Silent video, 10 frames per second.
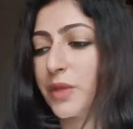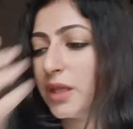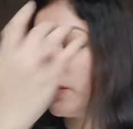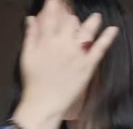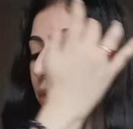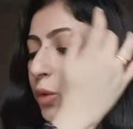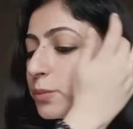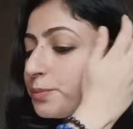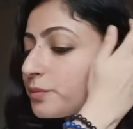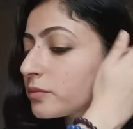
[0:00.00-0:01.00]
even
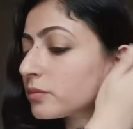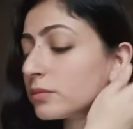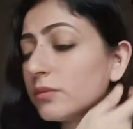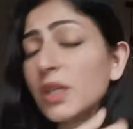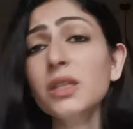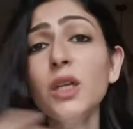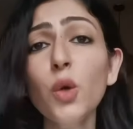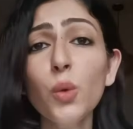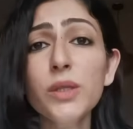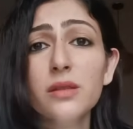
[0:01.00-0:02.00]
though they
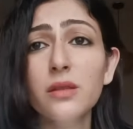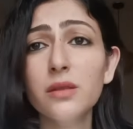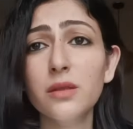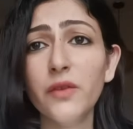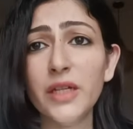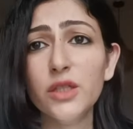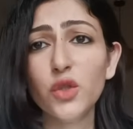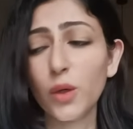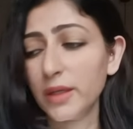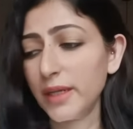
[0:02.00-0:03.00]
know it's a very
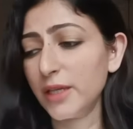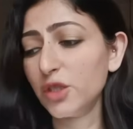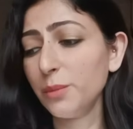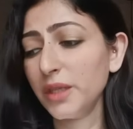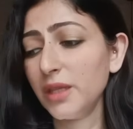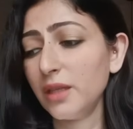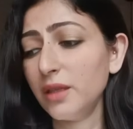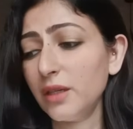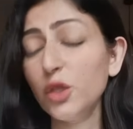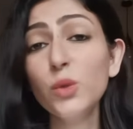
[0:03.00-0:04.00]
strong connection, but then
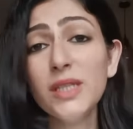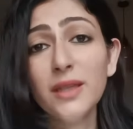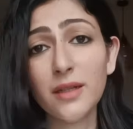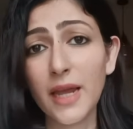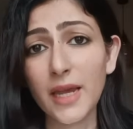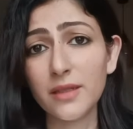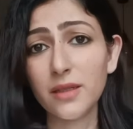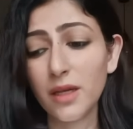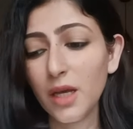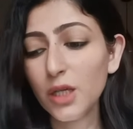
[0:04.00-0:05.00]
they're using their head.
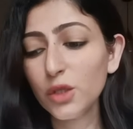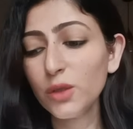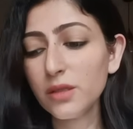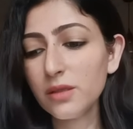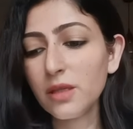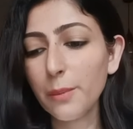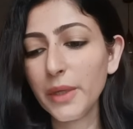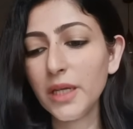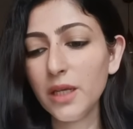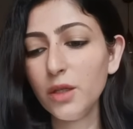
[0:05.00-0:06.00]
So this is
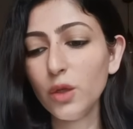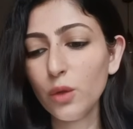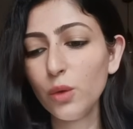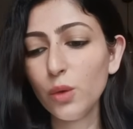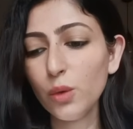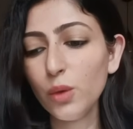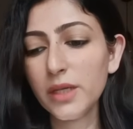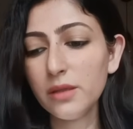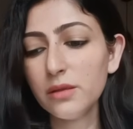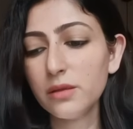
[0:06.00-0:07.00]
somebody, you know,
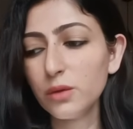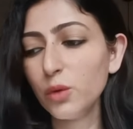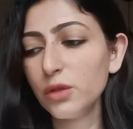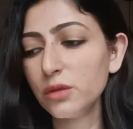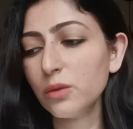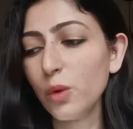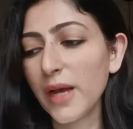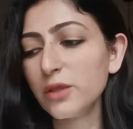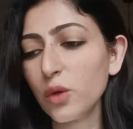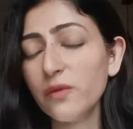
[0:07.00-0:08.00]
who
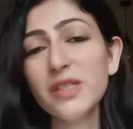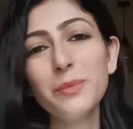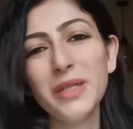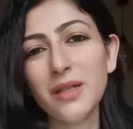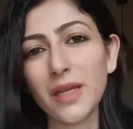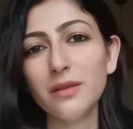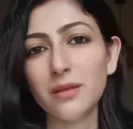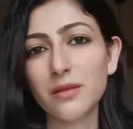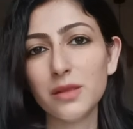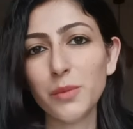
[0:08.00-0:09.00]
has always been like
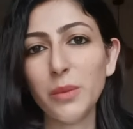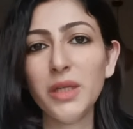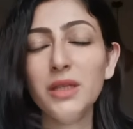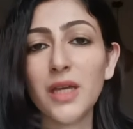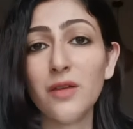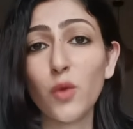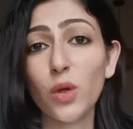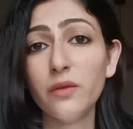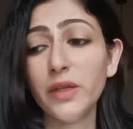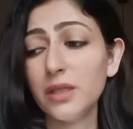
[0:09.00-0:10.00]
this. Maybe they have
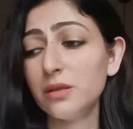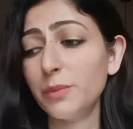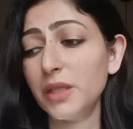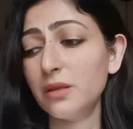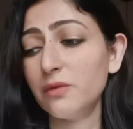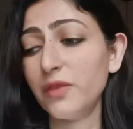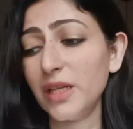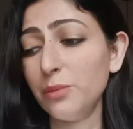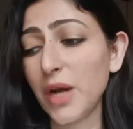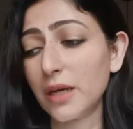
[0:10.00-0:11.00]
always been
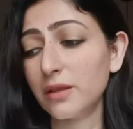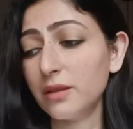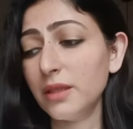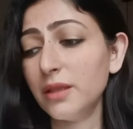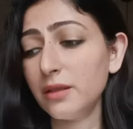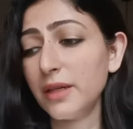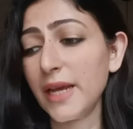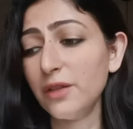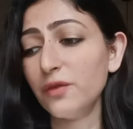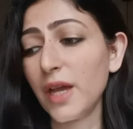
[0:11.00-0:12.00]
very practical in their
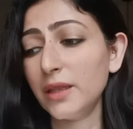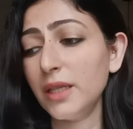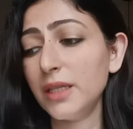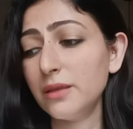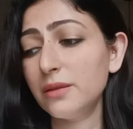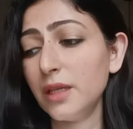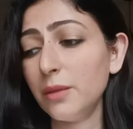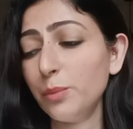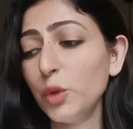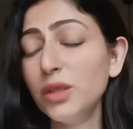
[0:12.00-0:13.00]
life, and
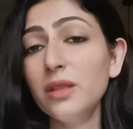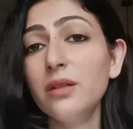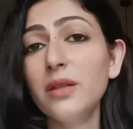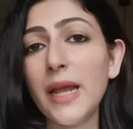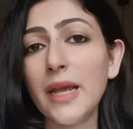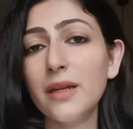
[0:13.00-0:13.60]
they put their